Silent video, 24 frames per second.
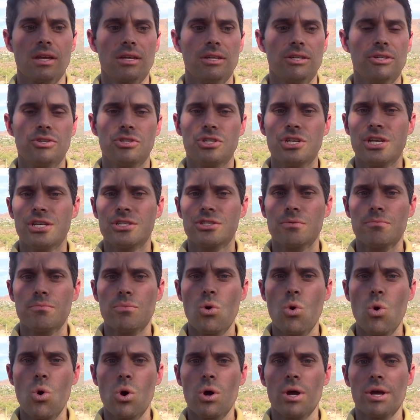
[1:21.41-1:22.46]
You see, as a
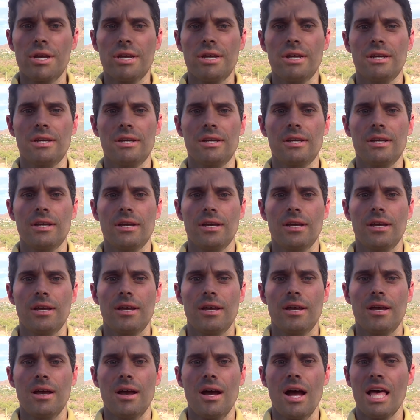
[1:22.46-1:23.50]
boy,
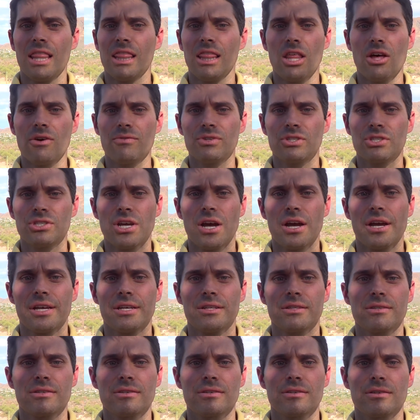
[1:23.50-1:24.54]
I loved
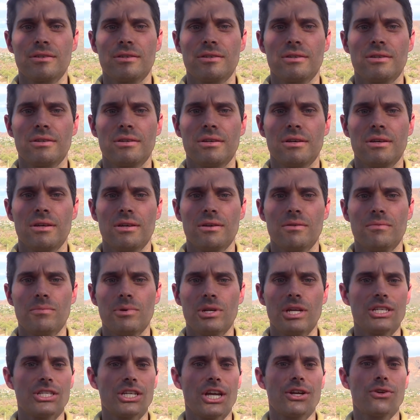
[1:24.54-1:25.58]
science. But
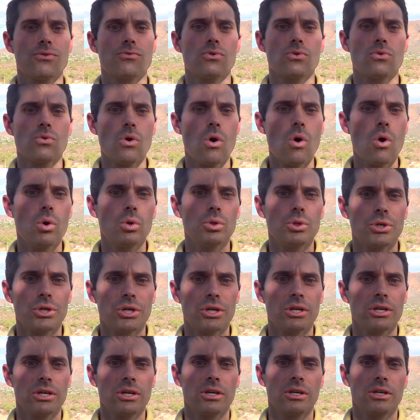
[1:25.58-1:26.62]
as I grew
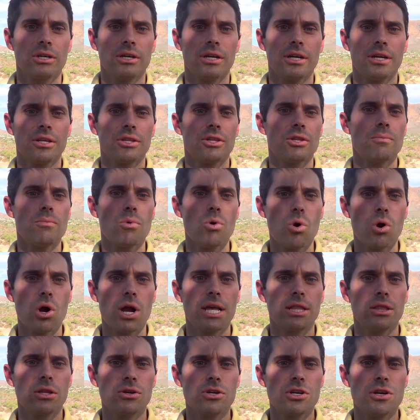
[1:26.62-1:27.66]
older, the more
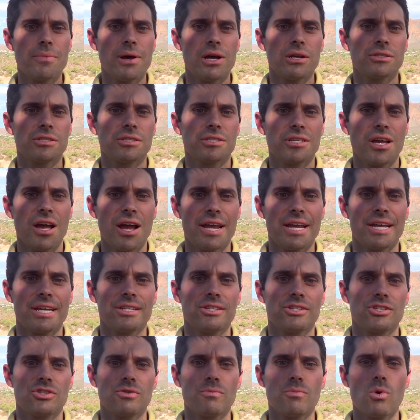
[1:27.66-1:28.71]
I learned about
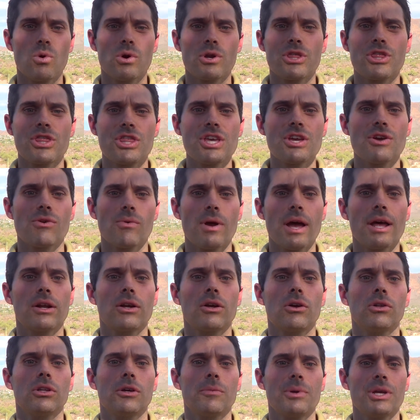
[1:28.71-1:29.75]
science, the more
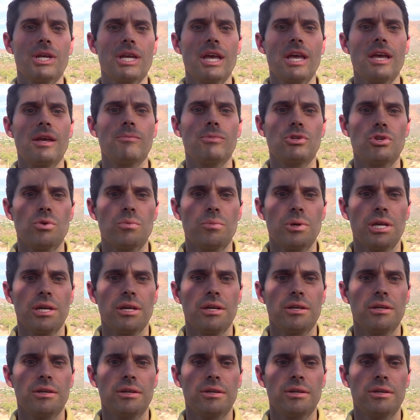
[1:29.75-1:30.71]
theoretical it became to me.